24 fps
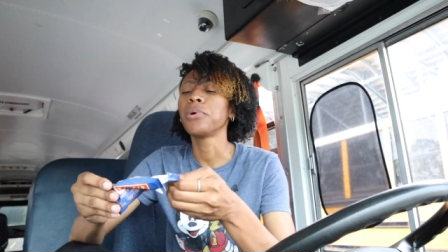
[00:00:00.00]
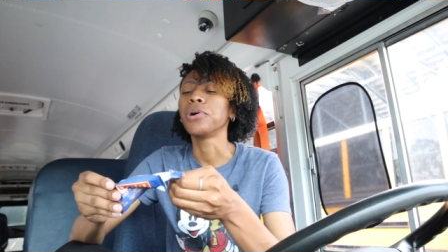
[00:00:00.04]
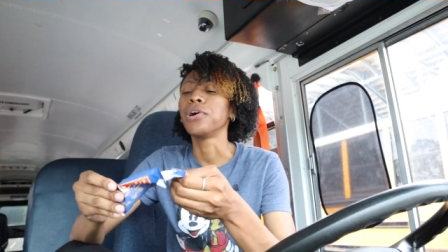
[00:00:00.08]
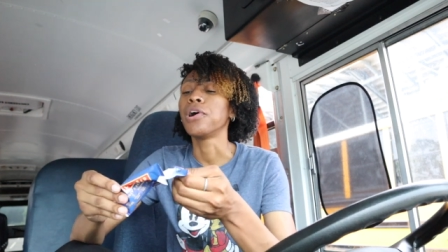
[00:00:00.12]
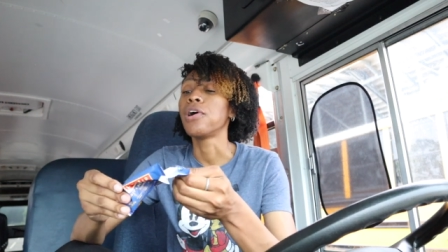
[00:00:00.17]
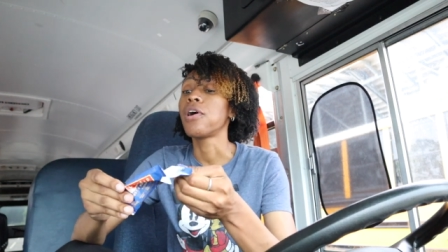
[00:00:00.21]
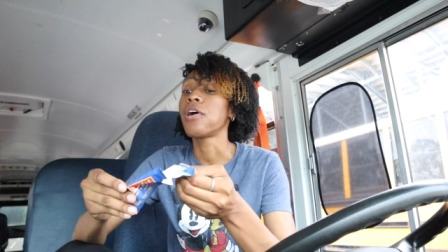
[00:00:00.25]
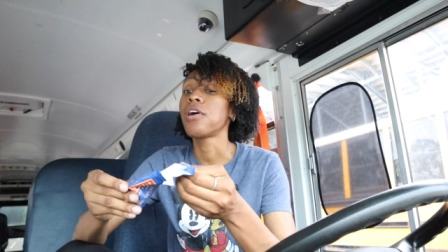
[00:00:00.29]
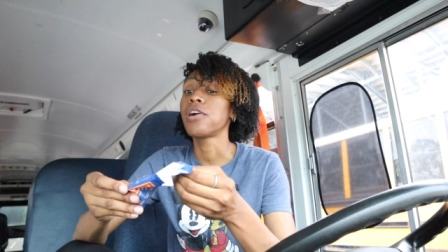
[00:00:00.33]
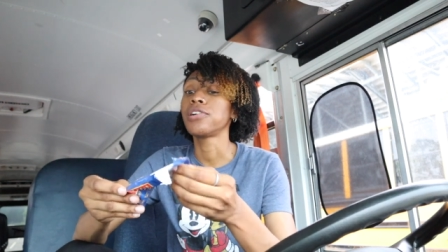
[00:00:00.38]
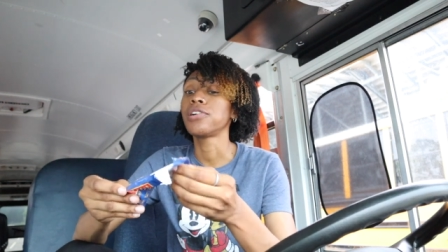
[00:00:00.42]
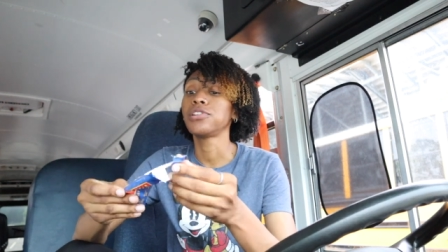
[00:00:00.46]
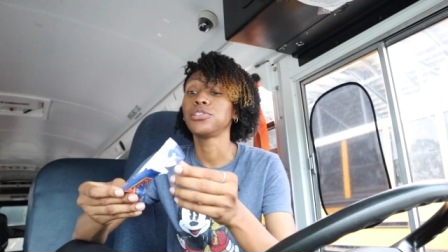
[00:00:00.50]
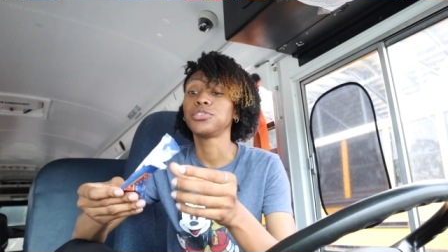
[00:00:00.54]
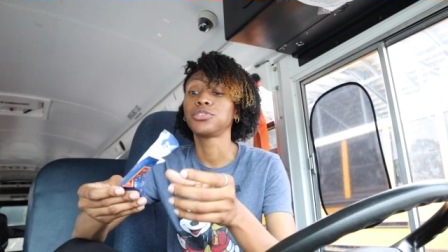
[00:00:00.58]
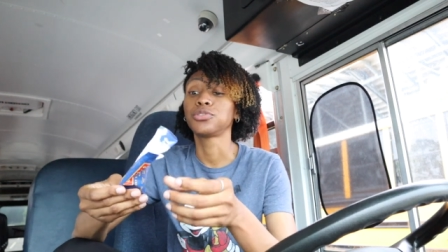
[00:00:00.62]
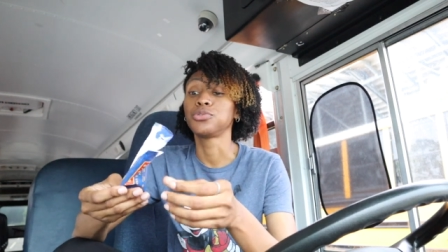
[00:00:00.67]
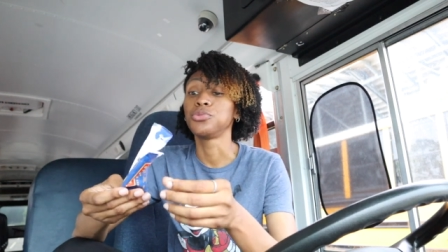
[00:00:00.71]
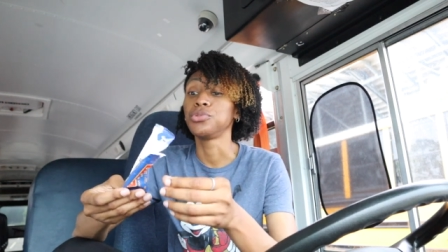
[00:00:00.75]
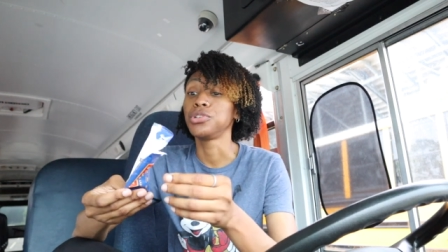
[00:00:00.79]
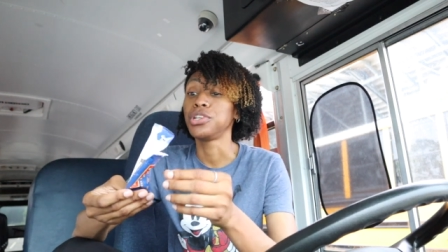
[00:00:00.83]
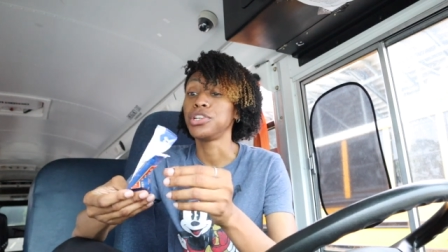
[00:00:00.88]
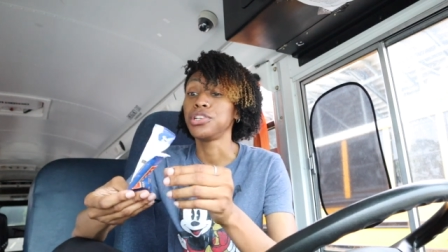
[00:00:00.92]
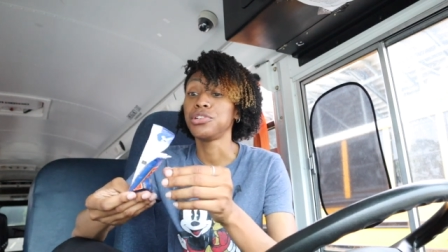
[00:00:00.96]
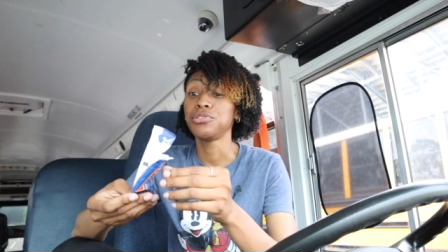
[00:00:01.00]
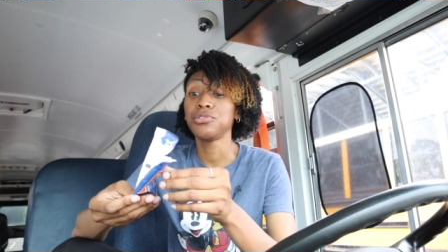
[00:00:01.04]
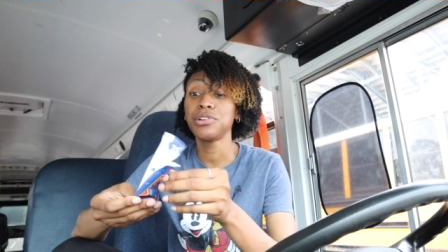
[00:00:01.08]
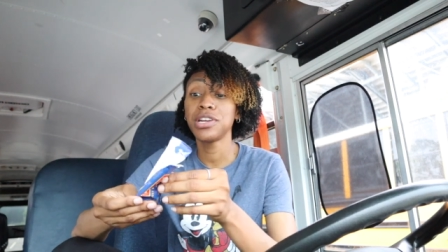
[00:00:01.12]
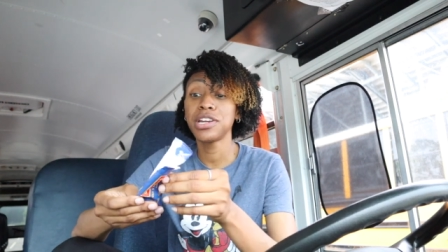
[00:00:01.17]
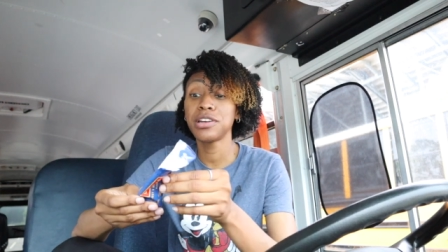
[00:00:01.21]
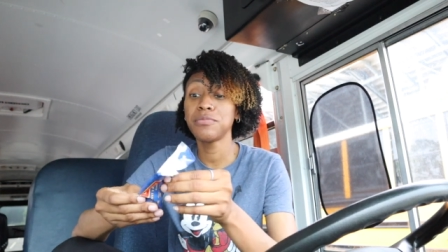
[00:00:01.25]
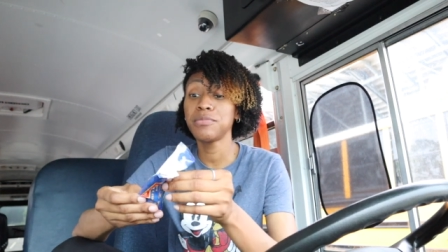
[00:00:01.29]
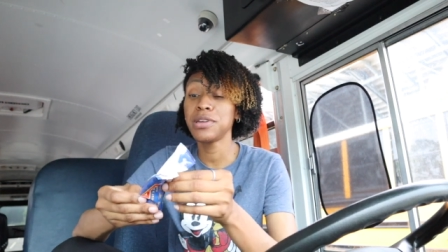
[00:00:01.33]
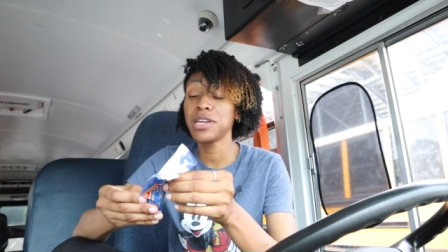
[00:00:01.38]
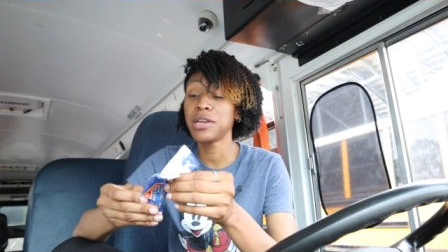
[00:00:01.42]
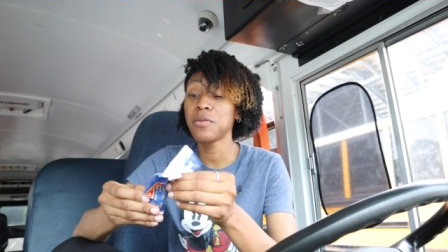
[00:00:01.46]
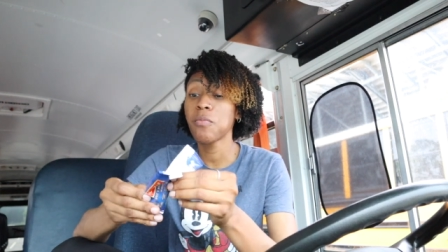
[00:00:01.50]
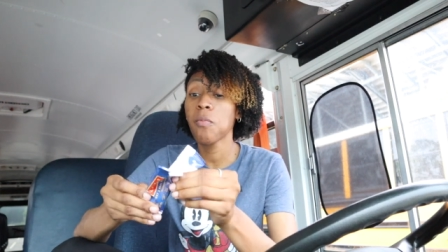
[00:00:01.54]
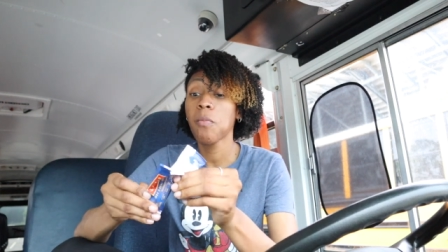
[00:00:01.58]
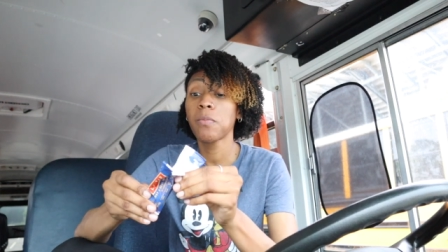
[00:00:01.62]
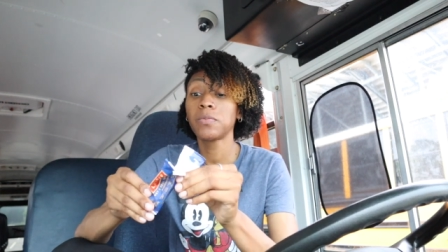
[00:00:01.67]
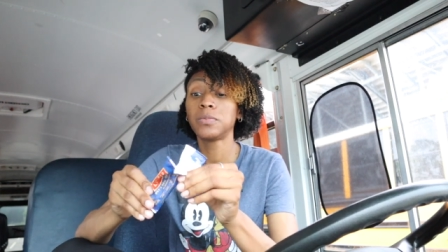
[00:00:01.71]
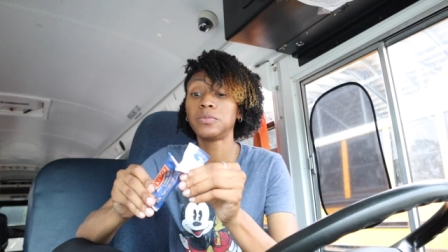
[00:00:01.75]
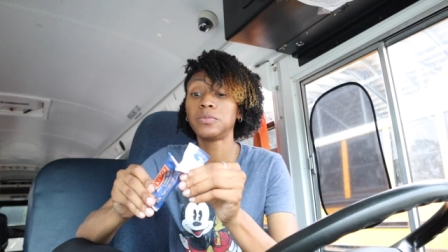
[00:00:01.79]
went hard this school year. You hear me?